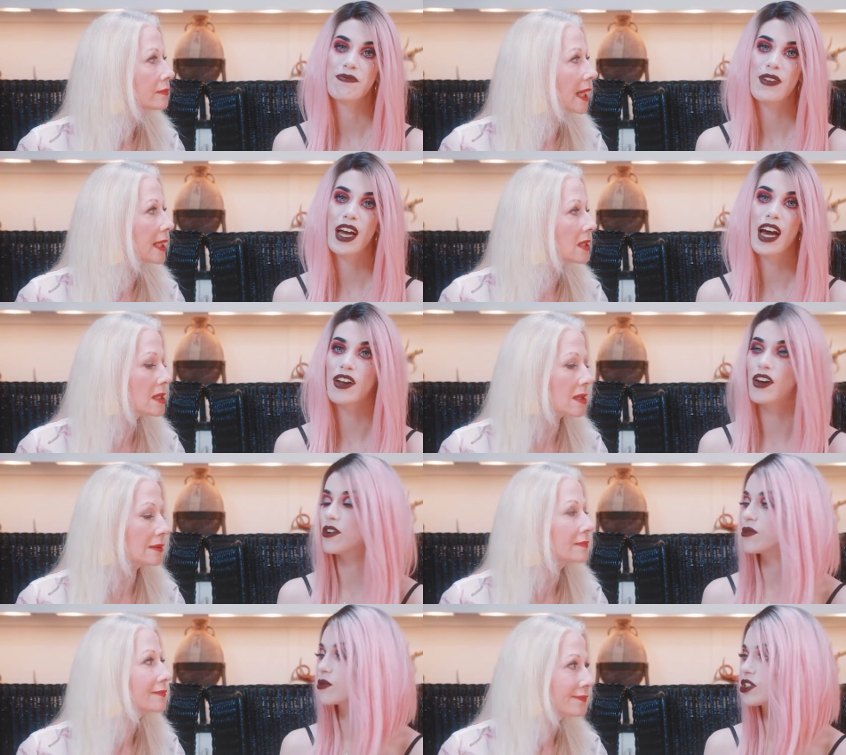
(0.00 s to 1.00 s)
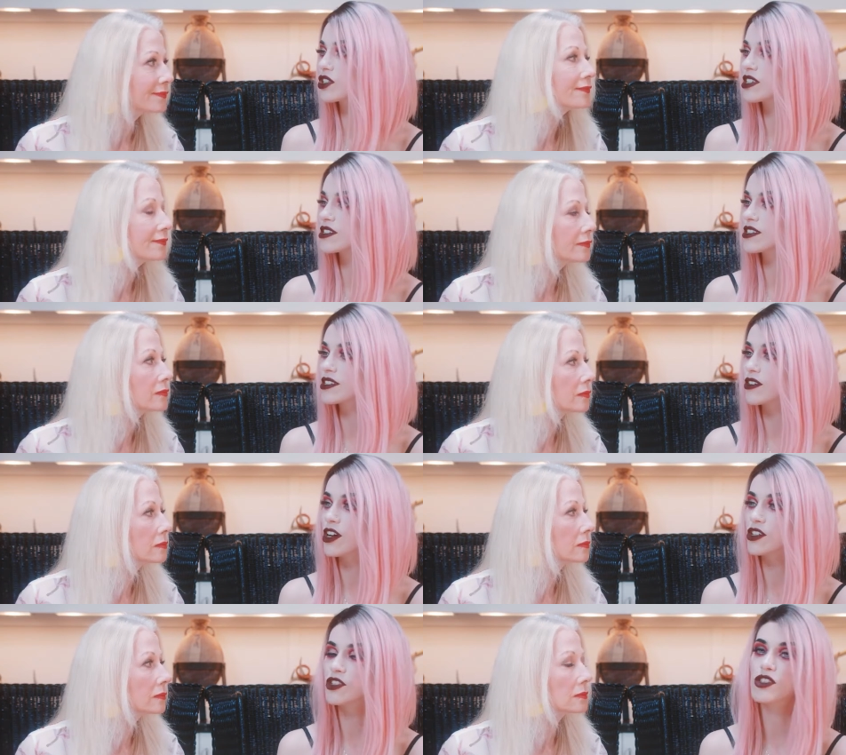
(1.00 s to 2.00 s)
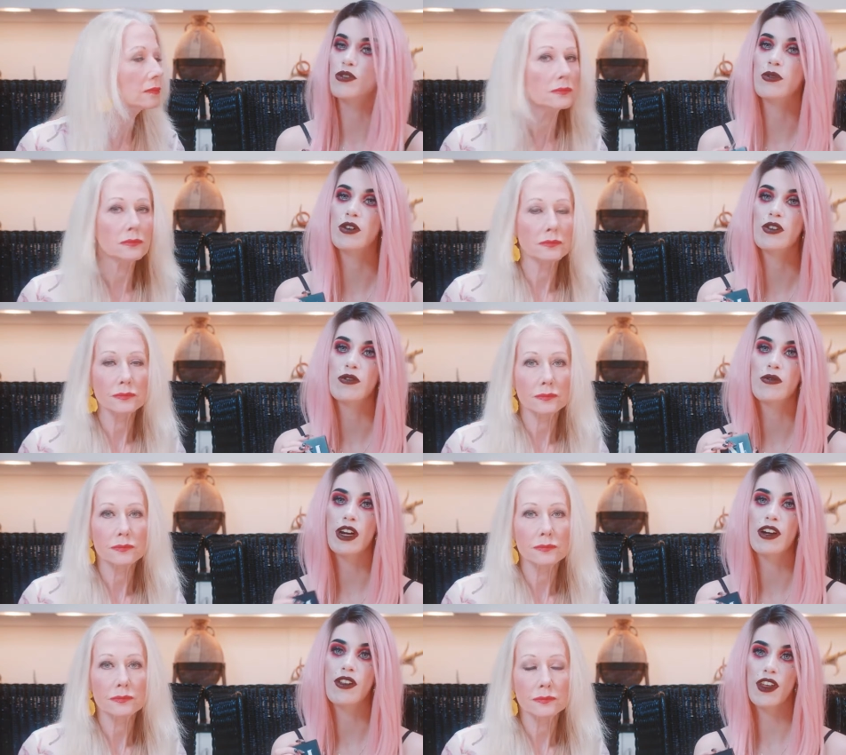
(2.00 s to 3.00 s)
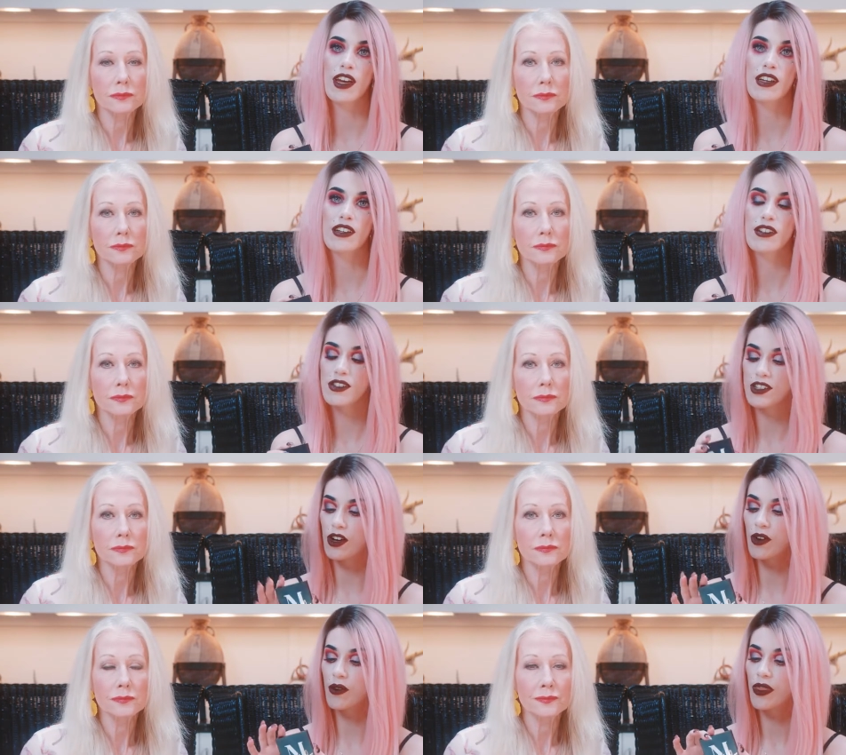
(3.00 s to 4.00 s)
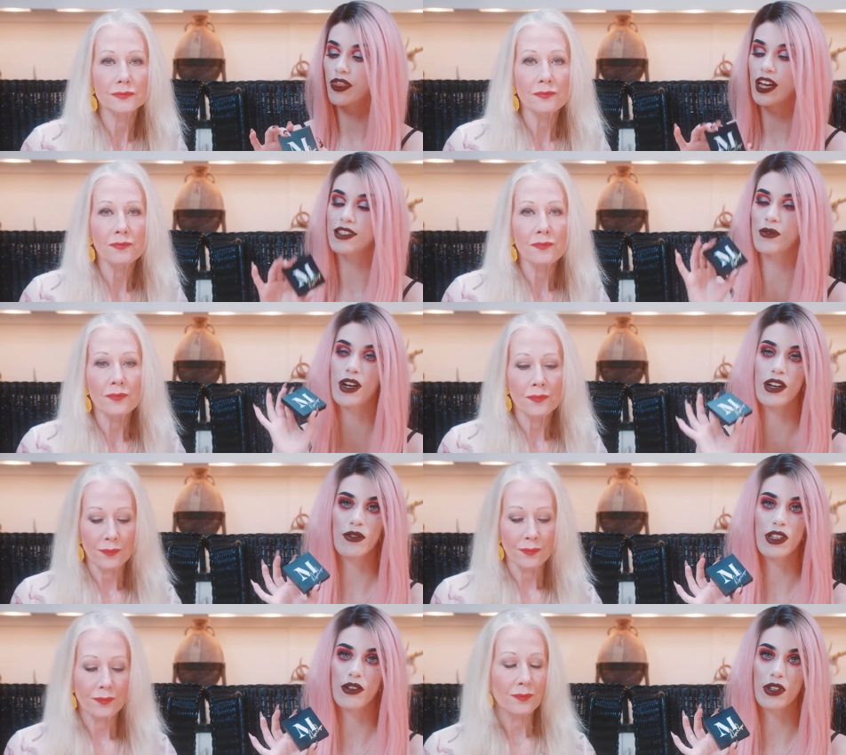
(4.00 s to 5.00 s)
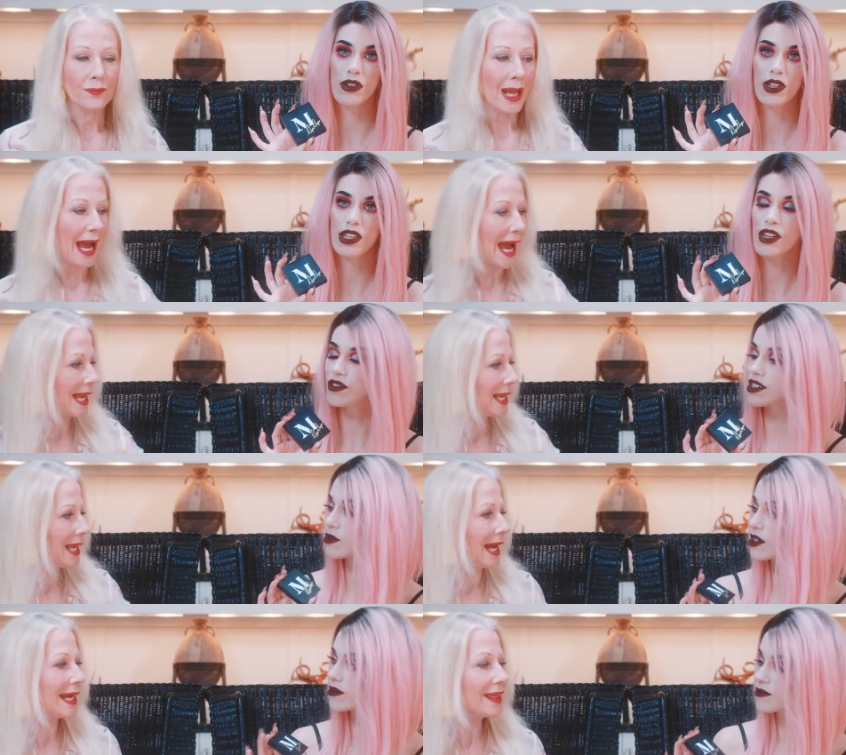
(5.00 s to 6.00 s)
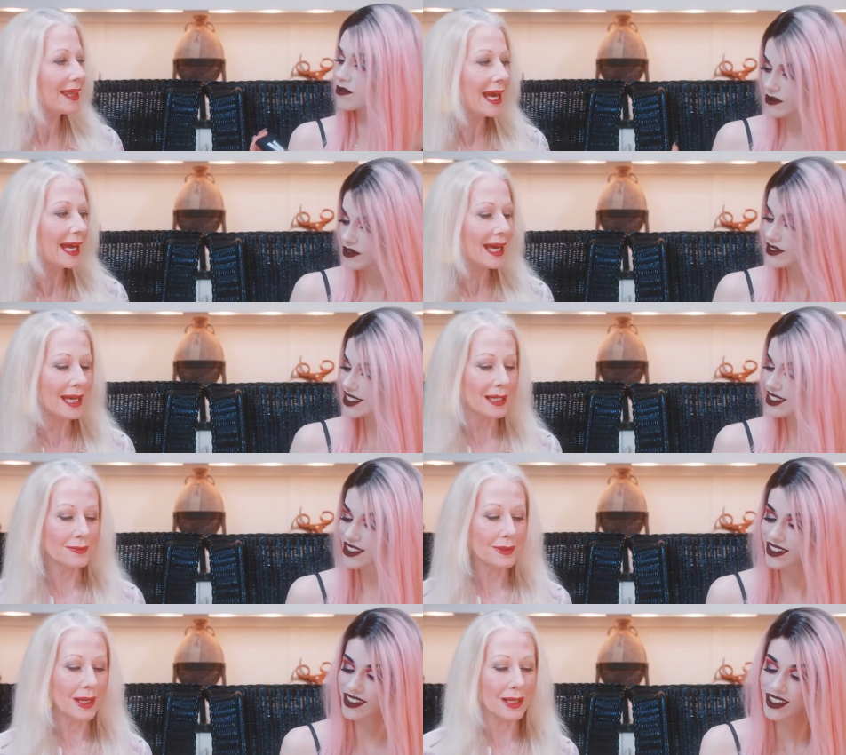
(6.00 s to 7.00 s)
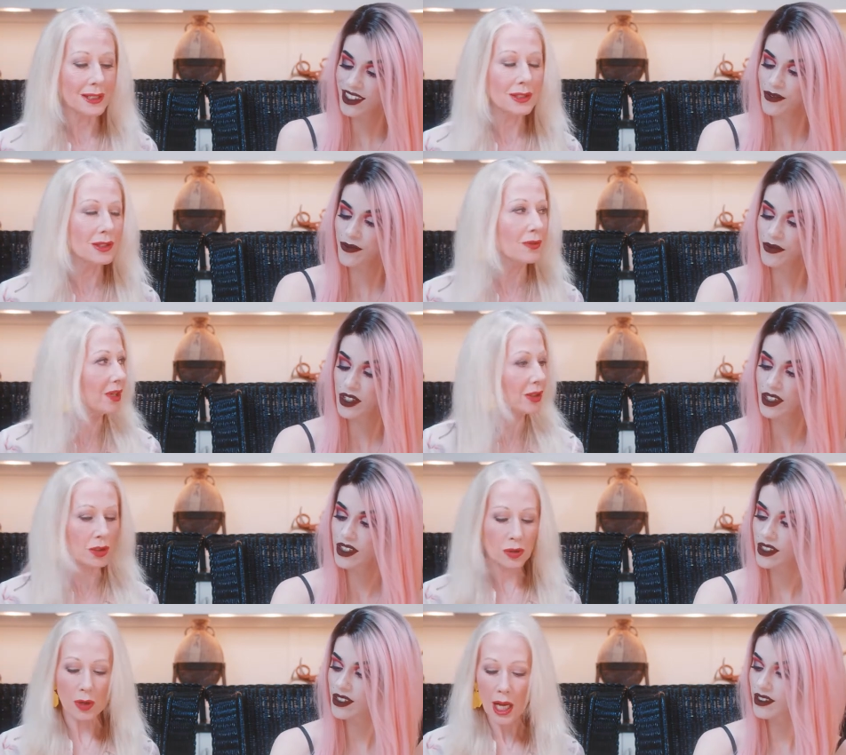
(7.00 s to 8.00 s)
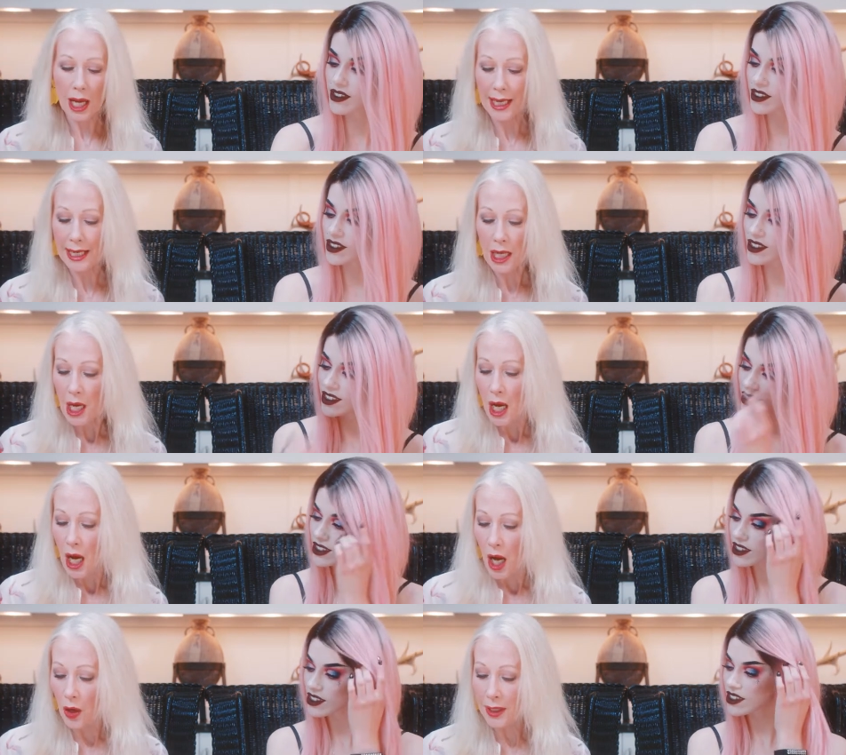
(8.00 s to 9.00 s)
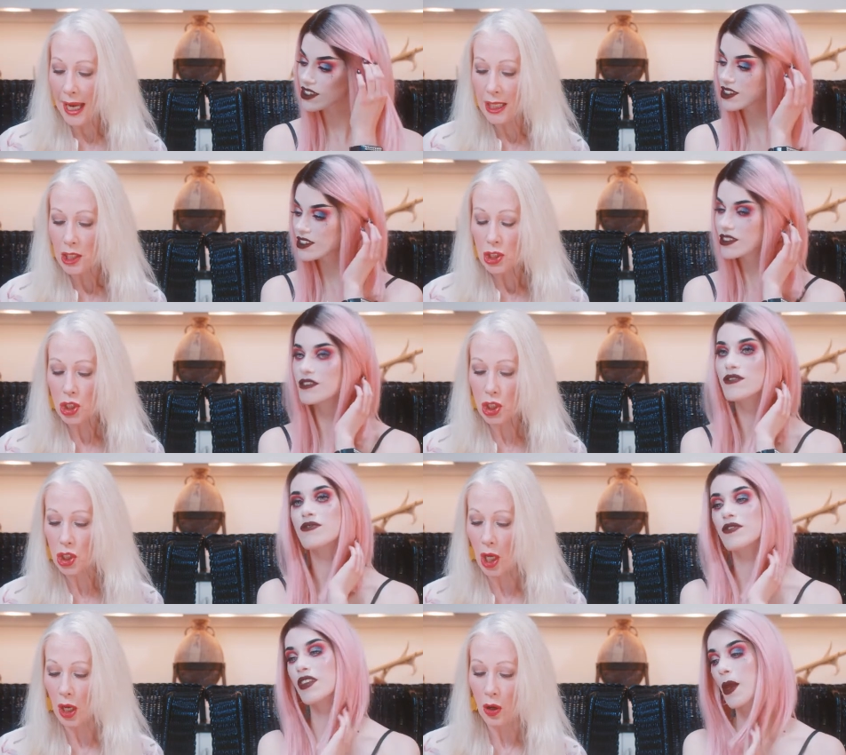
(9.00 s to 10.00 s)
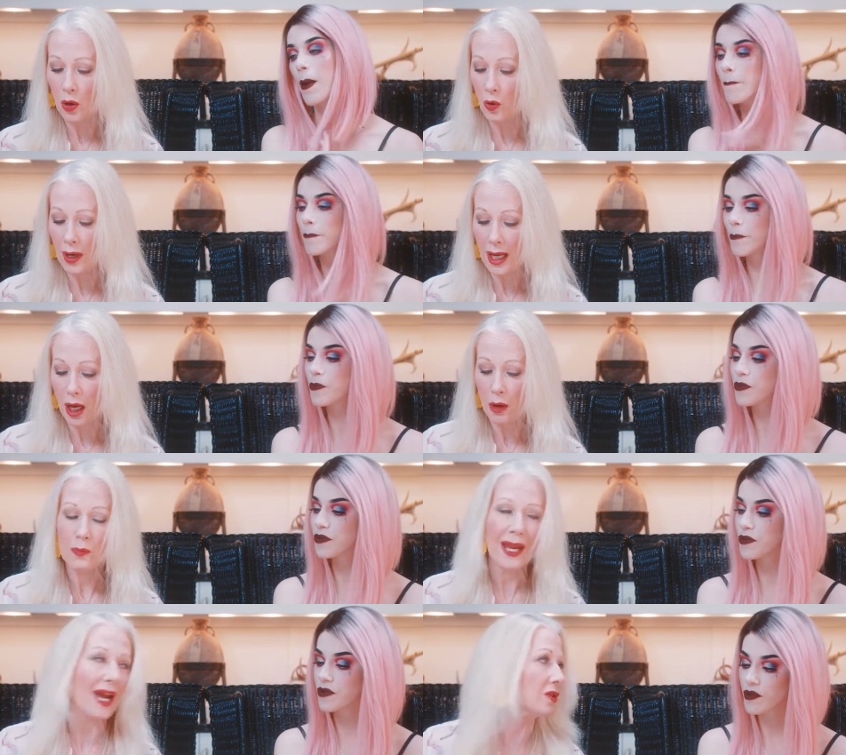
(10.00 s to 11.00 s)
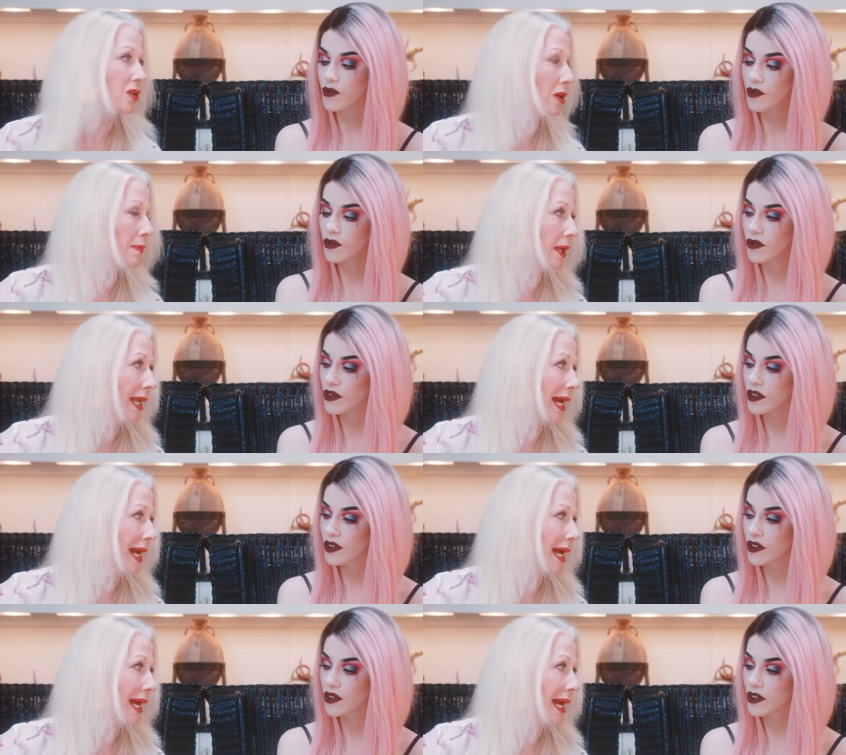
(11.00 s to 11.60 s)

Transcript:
Speaker 1: Nice. At all, which is a super rare thing. So that's why I really, really, really. Like I
Speaker 2: like that. Not a new thing to try. Okay, so we have to talk about